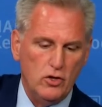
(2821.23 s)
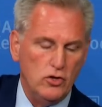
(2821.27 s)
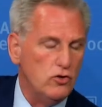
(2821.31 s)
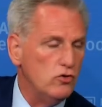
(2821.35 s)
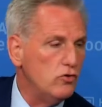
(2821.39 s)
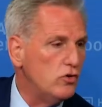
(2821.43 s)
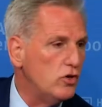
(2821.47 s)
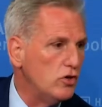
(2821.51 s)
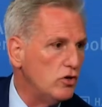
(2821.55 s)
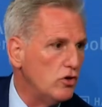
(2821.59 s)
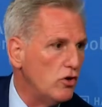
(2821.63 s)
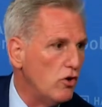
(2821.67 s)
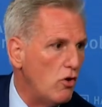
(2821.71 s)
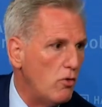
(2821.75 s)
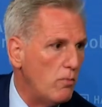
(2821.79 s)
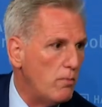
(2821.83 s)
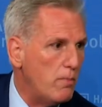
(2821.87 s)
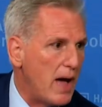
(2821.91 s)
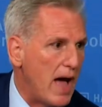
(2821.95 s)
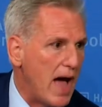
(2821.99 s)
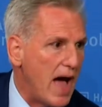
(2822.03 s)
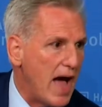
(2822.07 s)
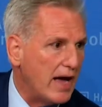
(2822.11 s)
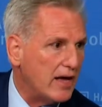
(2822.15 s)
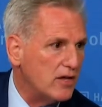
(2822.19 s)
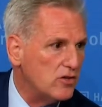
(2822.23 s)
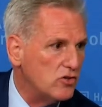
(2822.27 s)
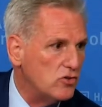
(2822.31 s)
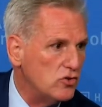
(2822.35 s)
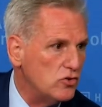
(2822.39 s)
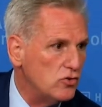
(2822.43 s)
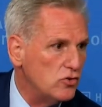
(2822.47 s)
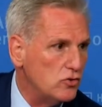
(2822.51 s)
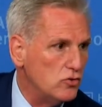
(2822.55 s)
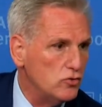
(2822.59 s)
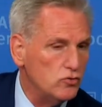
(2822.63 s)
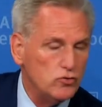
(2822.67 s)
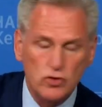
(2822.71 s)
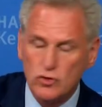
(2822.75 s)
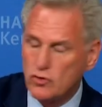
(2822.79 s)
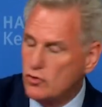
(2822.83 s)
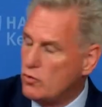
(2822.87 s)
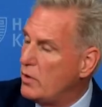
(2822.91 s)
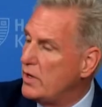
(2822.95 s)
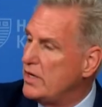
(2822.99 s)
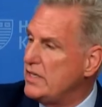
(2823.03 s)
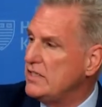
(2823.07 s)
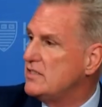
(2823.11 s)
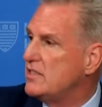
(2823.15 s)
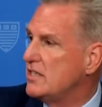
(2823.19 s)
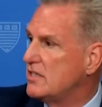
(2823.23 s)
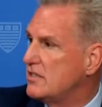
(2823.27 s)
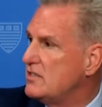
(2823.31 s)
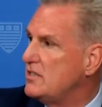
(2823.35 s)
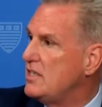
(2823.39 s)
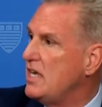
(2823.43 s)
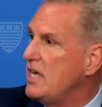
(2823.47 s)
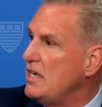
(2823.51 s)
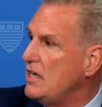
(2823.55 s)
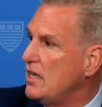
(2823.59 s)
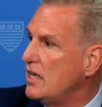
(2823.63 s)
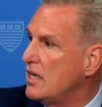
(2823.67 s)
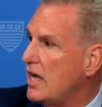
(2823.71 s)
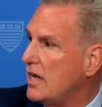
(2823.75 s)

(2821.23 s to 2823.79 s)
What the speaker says: You can go back to the 2016